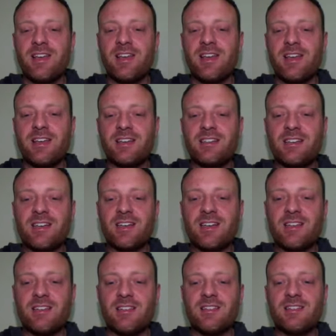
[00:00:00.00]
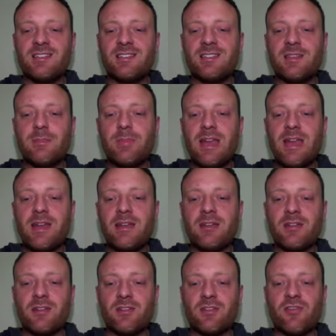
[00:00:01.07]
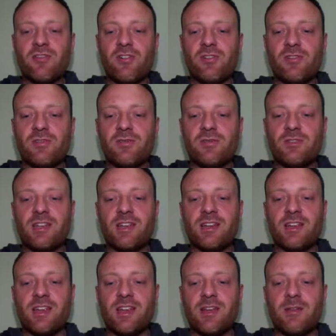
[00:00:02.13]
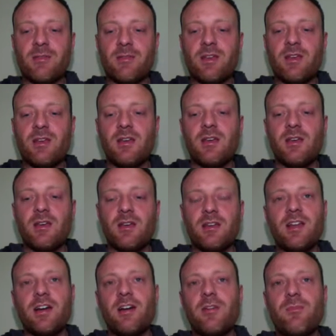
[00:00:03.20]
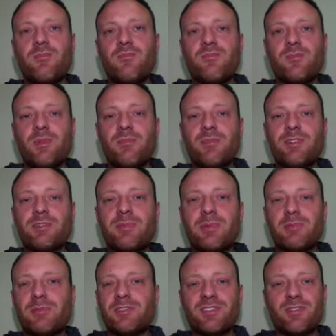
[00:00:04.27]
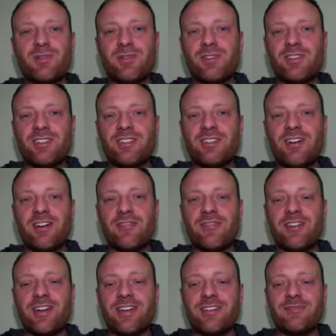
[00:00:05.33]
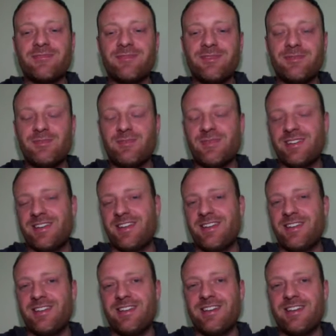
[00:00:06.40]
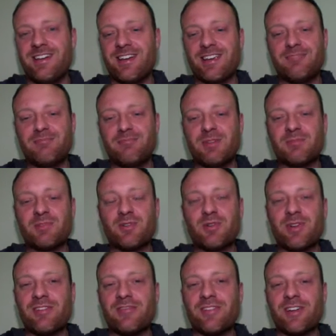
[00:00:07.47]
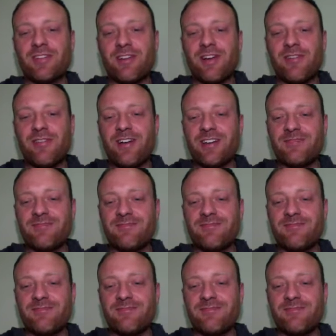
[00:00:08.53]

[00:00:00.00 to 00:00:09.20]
And uh, this is the pin control down here. Now, most people just call it the TIE fighter. I can, I'm sure you can figure out why.